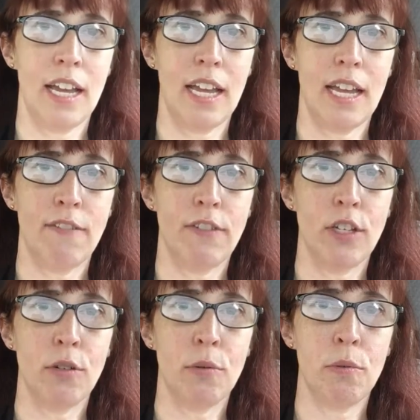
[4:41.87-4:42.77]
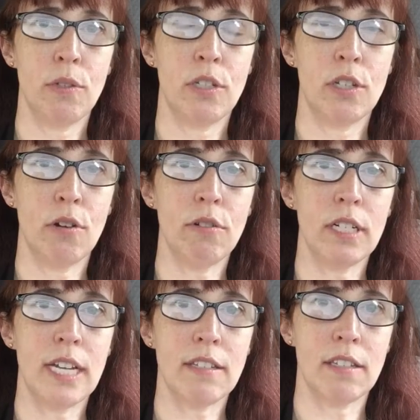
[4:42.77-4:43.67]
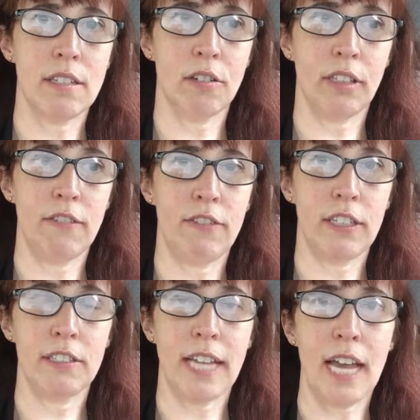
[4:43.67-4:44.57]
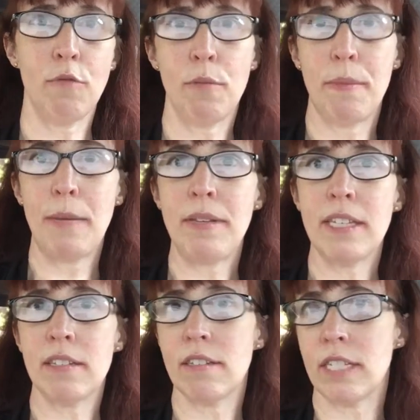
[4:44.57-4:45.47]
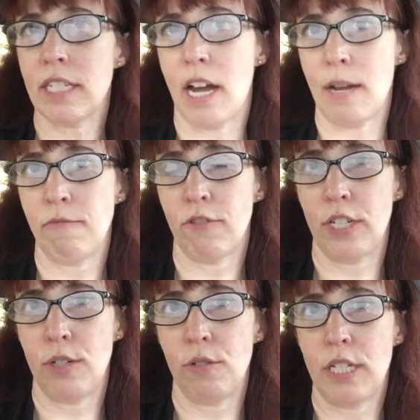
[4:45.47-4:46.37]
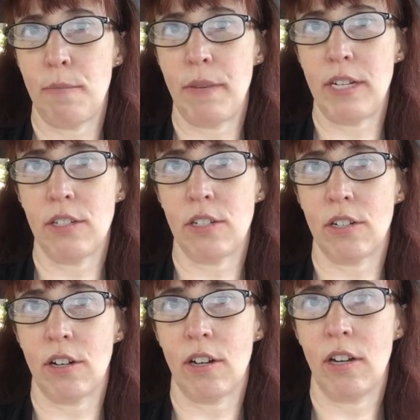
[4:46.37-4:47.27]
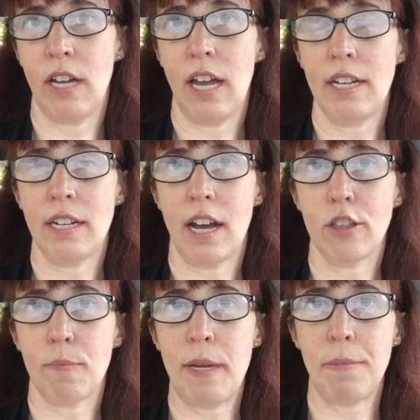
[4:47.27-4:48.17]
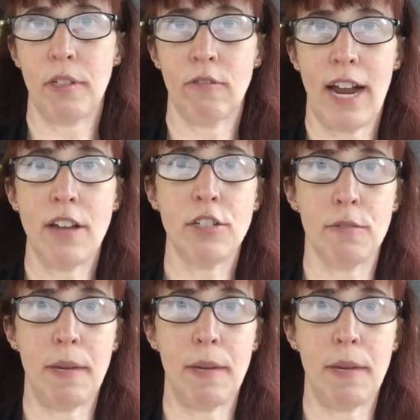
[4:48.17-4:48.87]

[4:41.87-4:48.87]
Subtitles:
If you don't necessarily feel sad, well, maybe this is a time for you to minister to other people around you.